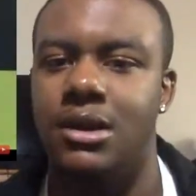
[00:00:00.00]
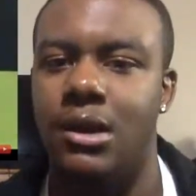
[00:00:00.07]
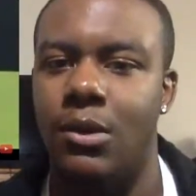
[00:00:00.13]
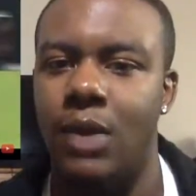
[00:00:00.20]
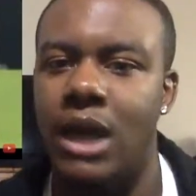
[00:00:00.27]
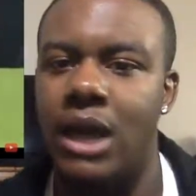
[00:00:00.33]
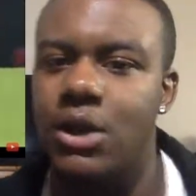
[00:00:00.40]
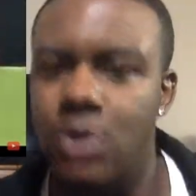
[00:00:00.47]

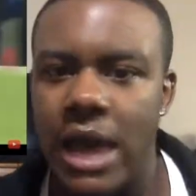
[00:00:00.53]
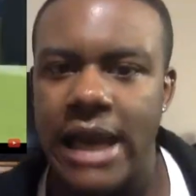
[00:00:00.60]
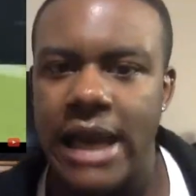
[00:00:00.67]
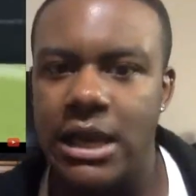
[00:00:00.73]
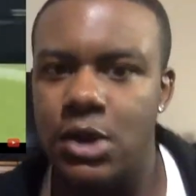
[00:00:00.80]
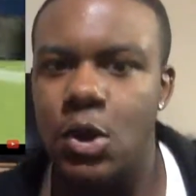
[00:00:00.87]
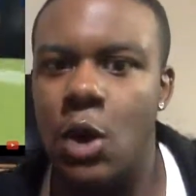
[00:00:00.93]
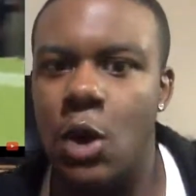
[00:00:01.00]
why you had to
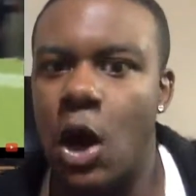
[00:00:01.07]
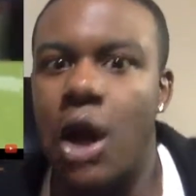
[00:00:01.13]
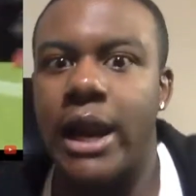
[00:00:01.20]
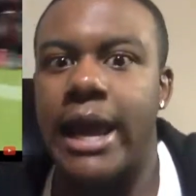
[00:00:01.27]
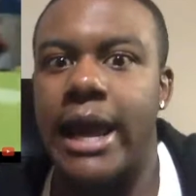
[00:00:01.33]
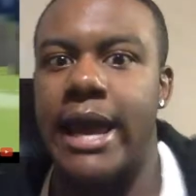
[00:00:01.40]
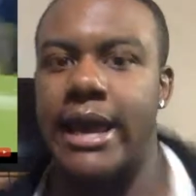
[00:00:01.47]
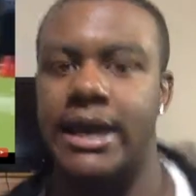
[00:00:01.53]
do all
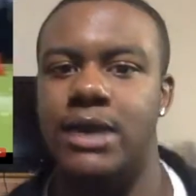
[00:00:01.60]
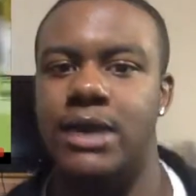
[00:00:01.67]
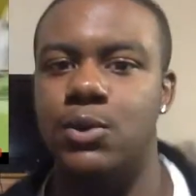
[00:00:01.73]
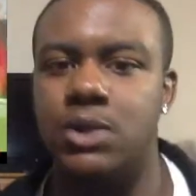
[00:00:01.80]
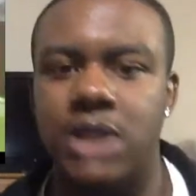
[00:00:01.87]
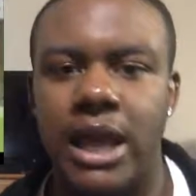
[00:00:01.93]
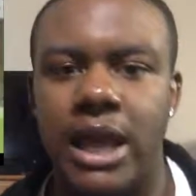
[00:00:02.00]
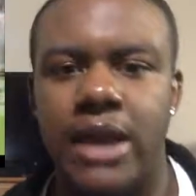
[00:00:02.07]
that? And he
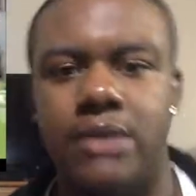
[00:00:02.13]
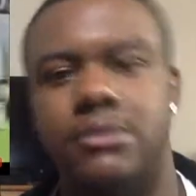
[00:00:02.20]
was like,